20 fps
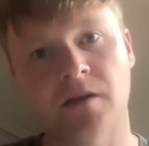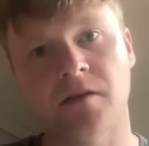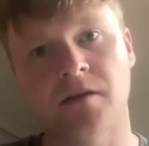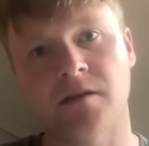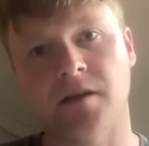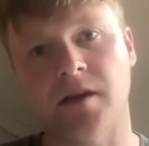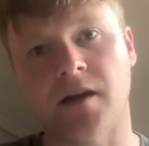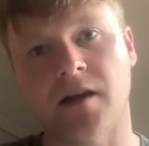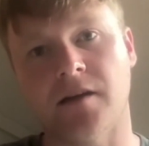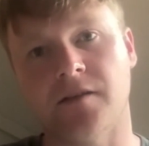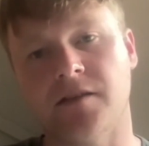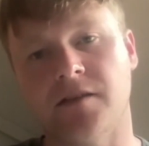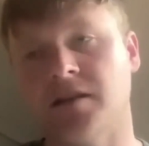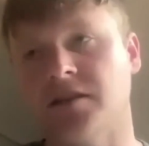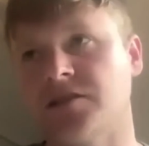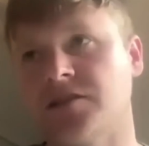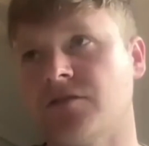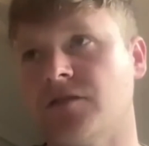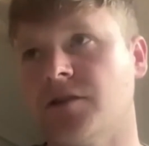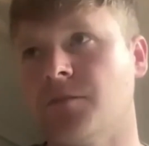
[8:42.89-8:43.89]
Yeah, I think
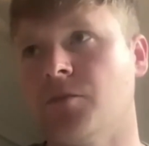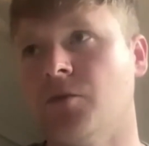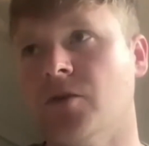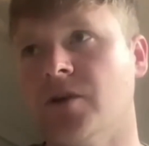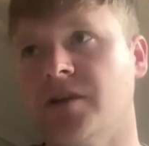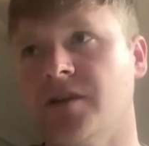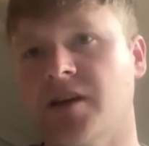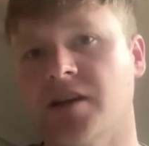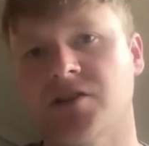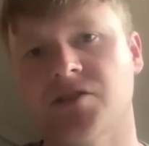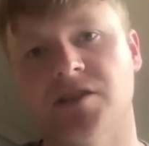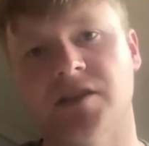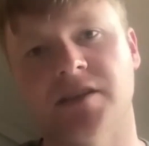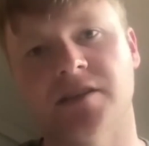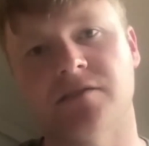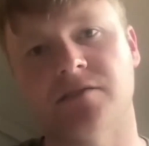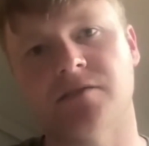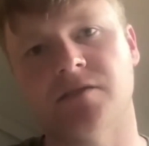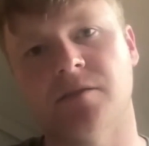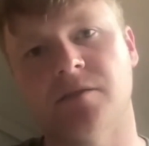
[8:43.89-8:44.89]
that's a great point.
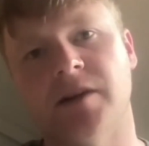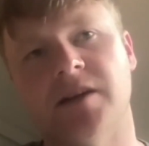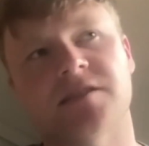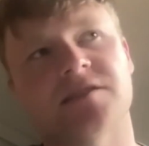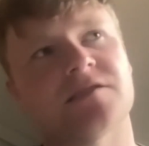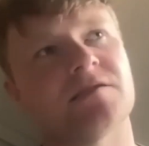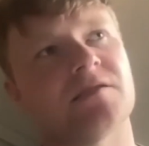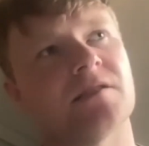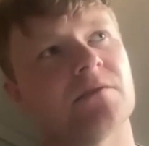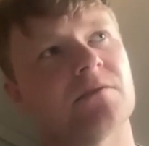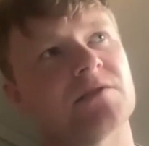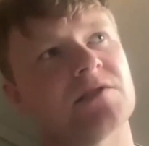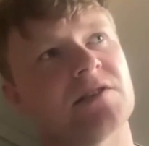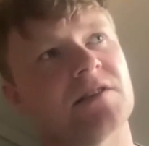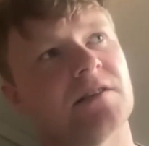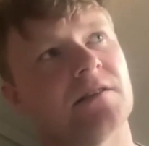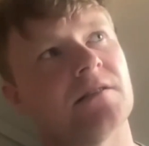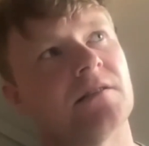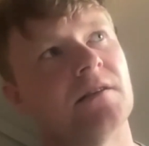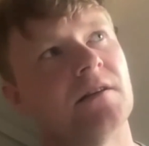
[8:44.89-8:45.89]
Actually, Thomas, there was
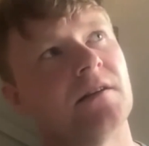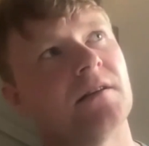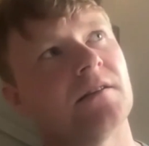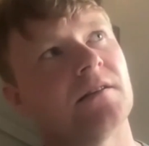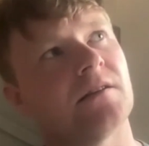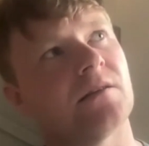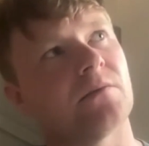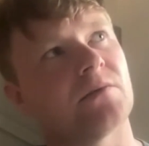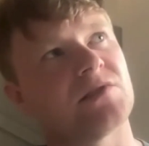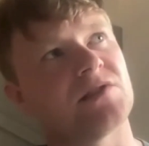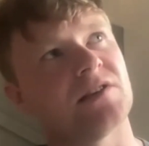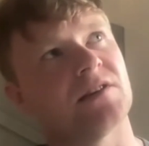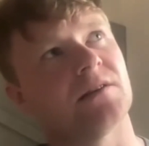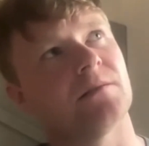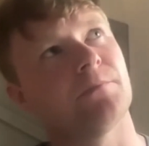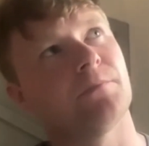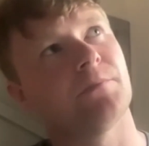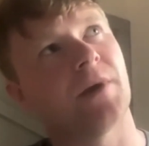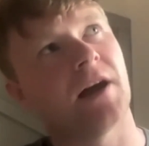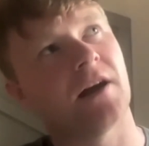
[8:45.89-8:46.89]

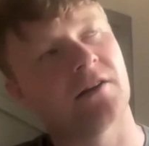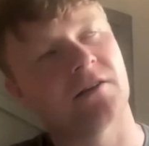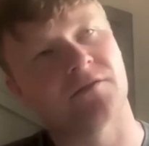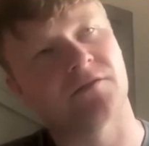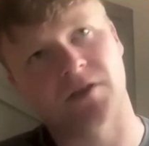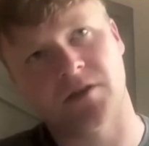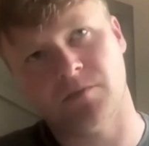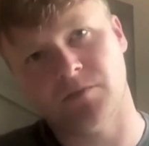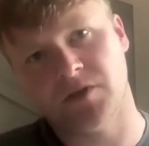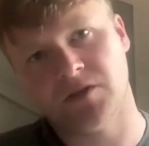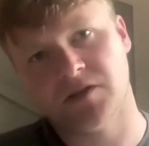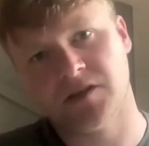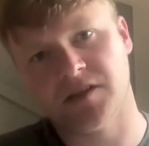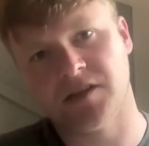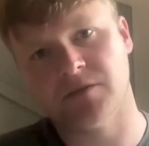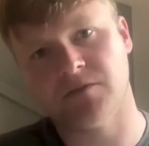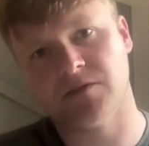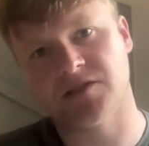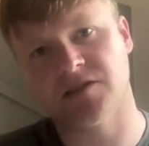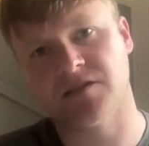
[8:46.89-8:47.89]
a part of the
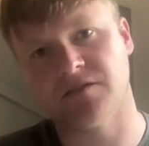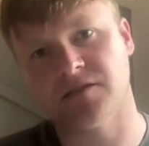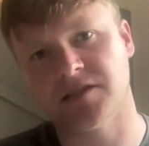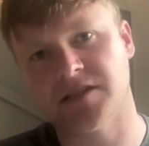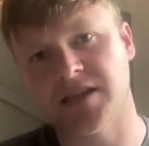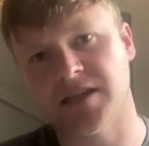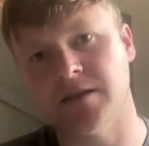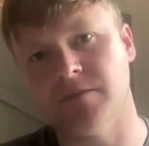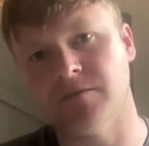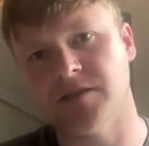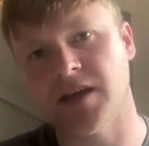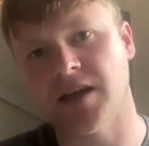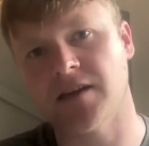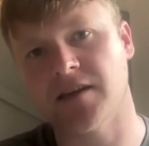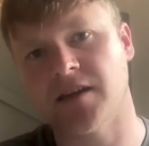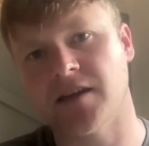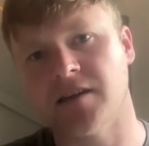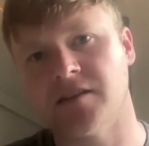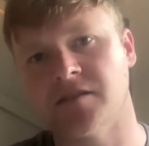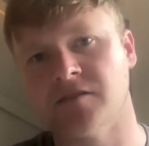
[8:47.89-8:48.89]
community, wasn't there, a team
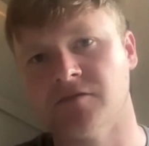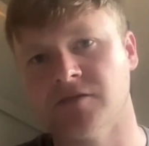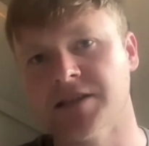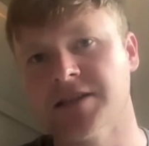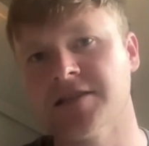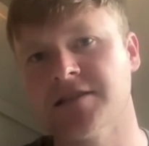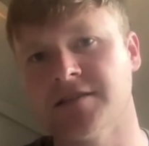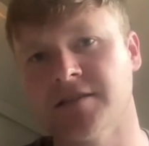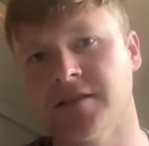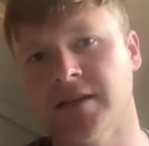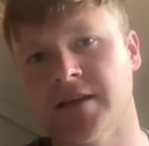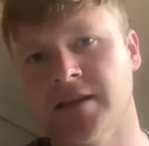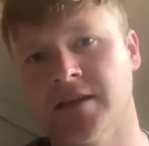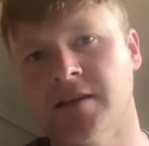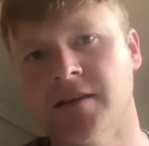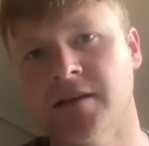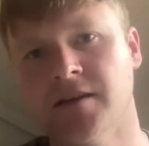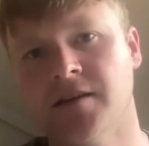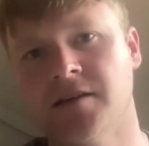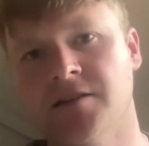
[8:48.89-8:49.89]
dedicated recently
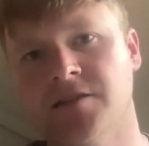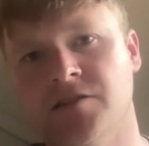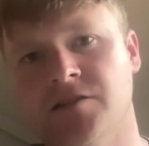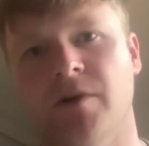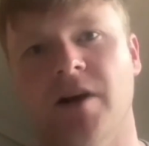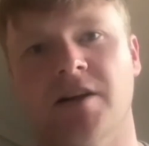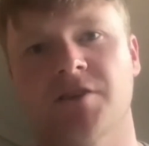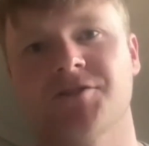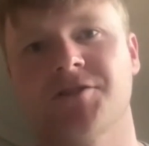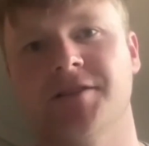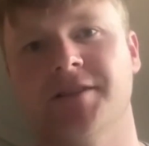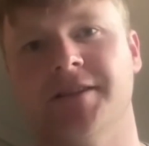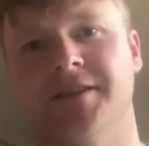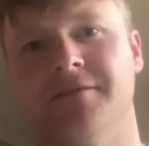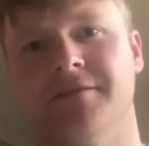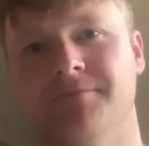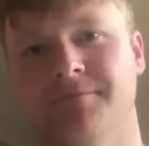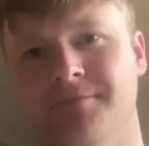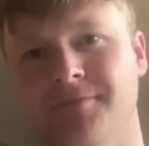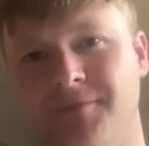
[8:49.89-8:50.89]
to actually